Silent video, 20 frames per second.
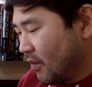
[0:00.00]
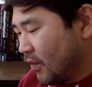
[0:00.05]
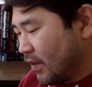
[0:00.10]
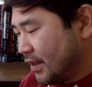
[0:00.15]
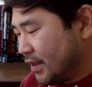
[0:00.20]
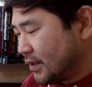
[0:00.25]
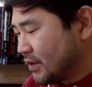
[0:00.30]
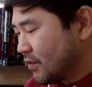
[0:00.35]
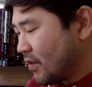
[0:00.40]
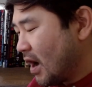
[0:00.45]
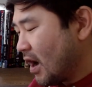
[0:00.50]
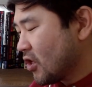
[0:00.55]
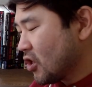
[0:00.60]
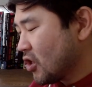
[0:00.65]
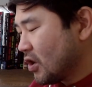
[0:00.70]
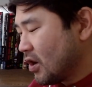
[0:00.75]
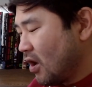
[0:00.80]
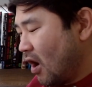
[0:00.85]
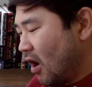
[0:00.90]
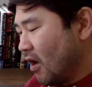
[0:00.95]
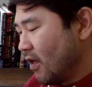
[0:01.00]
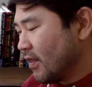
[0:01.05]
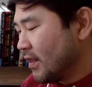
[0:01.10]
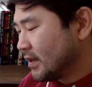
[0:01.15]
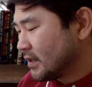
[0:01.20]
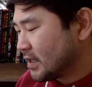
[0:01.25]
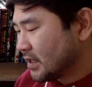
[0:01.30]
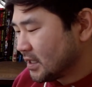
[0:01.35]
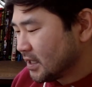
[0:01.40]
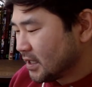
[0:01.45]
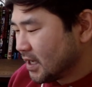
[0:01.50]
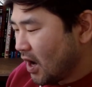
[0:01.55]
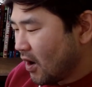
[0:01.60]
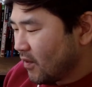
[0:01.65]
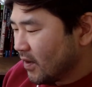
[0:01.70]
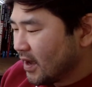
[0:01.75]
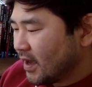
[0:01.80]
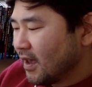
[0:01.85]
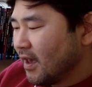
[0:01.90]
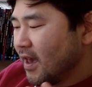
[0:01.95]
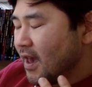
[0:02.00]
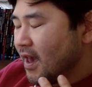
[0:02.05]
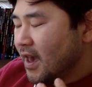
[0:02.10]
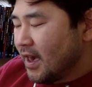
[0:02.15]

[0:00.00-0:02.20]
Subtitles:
With the direction all this is going,